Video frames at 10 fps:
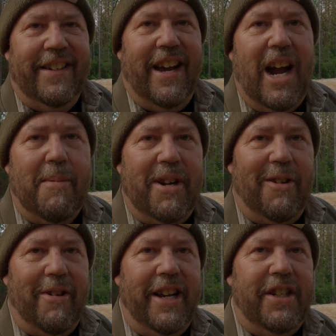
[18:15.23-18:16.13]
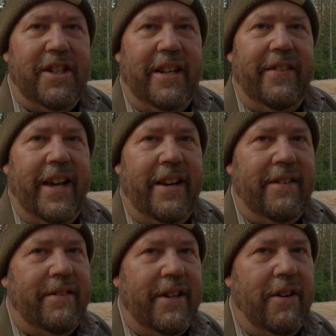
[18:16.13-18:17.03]
Harmony Ridge. And
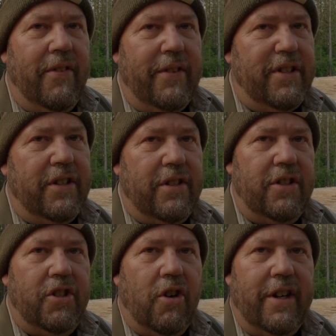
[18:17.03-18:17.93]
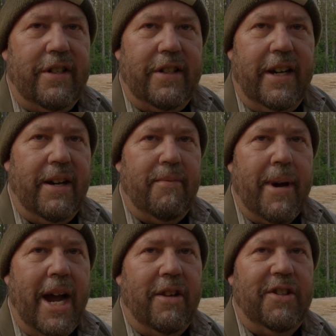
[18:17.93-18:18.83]
then, you know, it's just a short
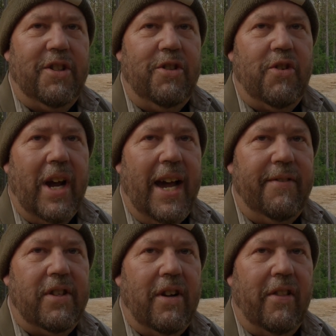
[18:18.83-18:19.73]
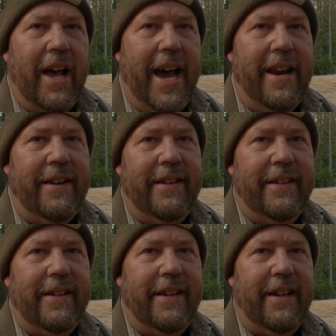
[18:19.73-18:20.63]
mile or 2 drive to their lot.
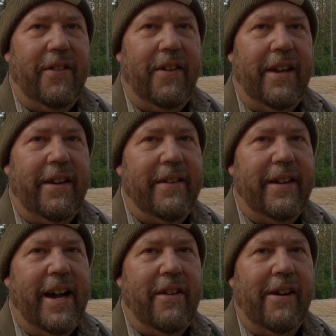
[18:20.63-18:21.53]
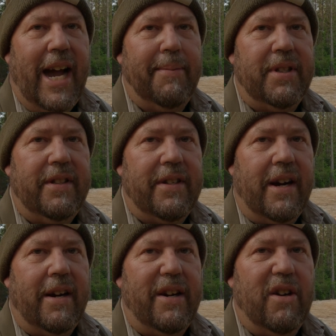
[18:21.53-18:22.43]
The other options
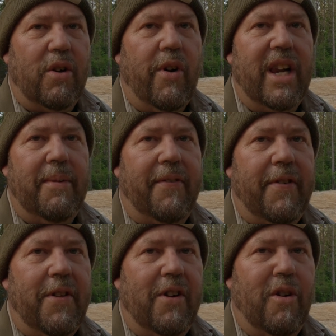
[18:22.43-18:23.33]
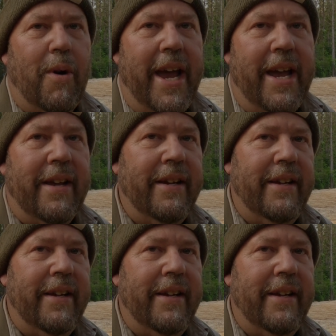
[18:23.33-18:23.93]
are, you know, quite a bit further away.